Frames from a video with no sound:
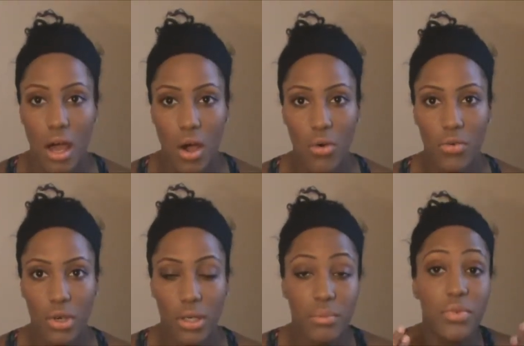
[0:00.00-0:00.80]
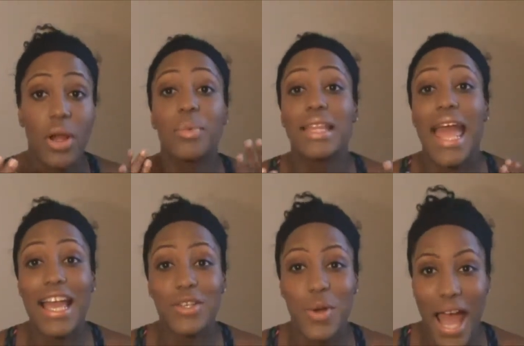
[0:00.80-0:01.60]
over before I put the
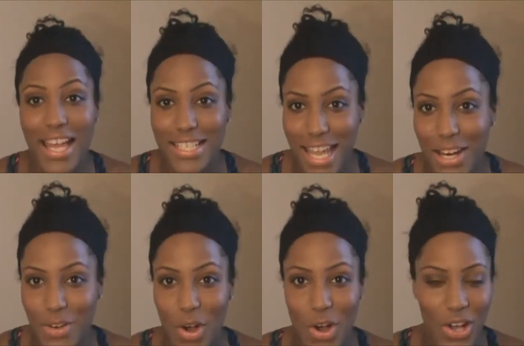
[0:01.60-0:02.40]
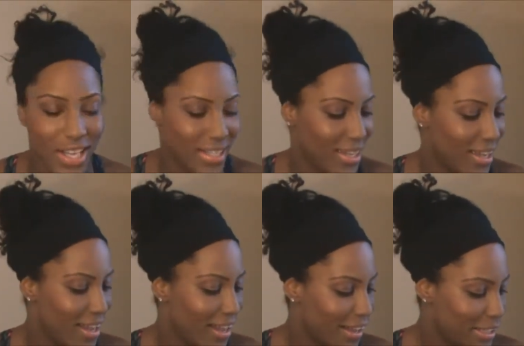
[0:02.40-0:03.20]
actual eyeshadow on.
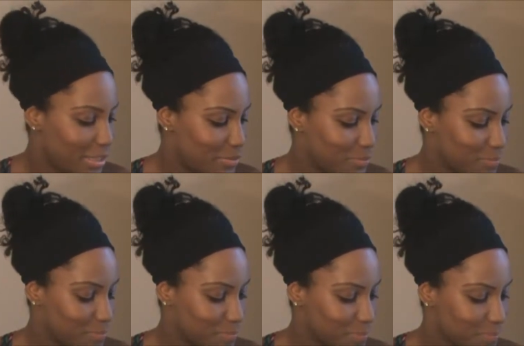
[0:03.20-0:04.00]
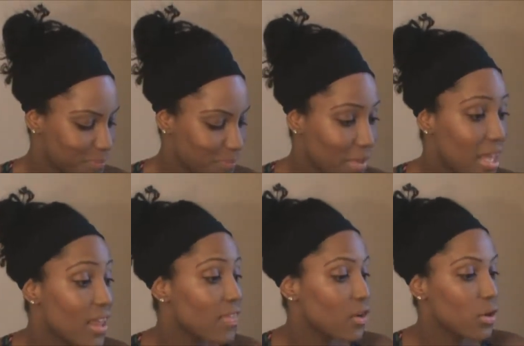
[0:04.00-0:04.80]
Um,
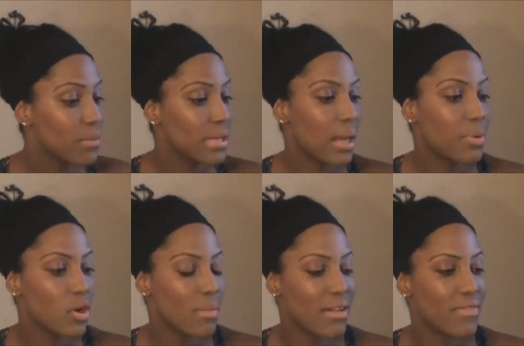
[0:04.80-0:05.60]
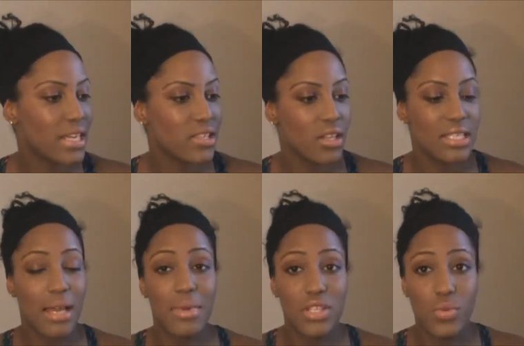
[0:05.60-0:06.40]
the cream that I put on my face all the
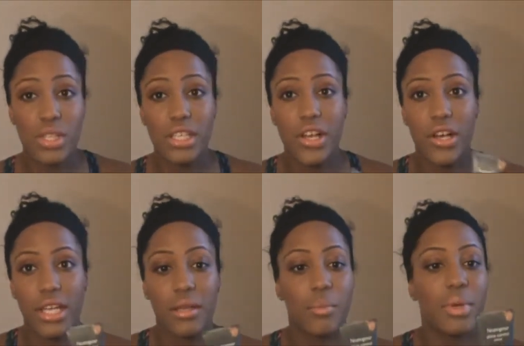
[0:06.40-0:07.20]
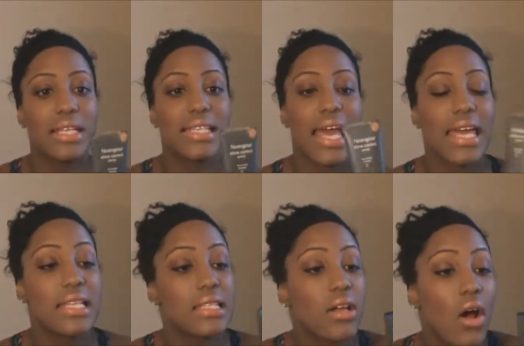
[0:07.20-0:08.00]
time, it's really dirty, but it's,
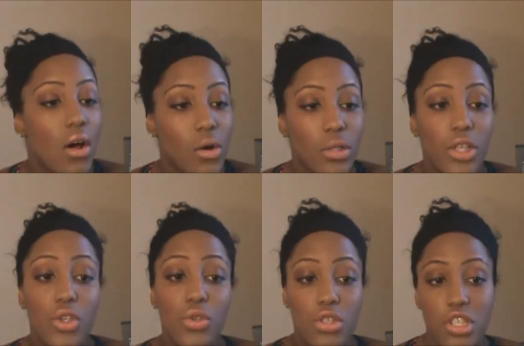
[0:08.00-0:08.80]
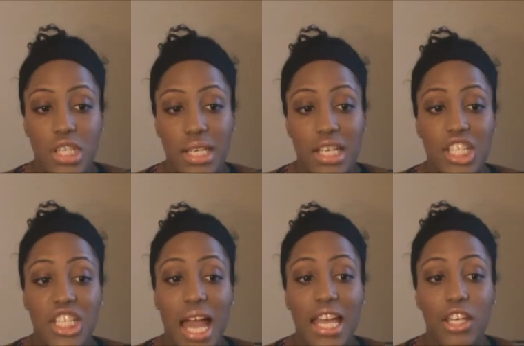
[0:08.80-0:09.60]
it's called Neutrogena
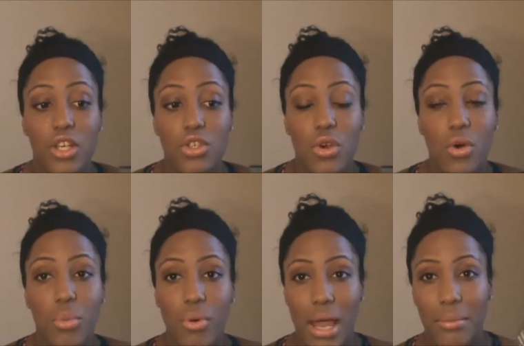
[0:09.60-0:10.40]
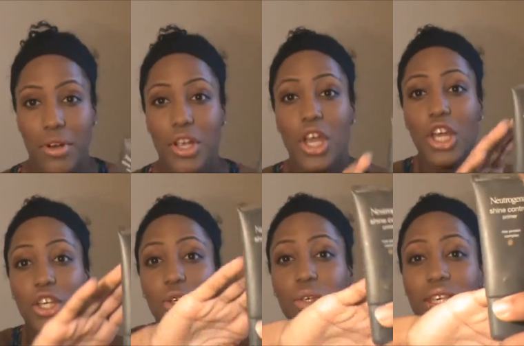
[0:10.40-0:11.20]
Shine Control Primer.
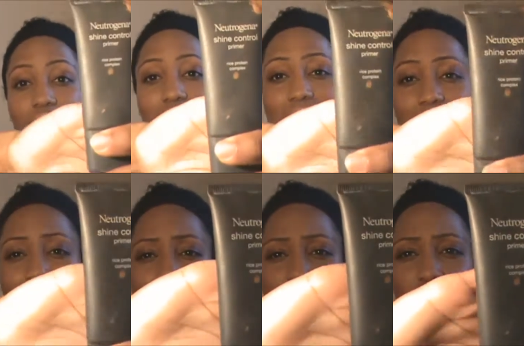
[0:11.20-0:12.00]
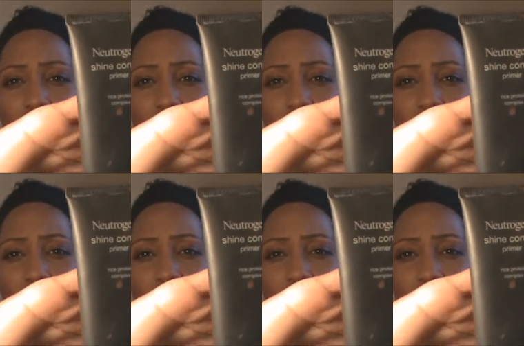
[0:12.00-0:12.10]
You can get this at any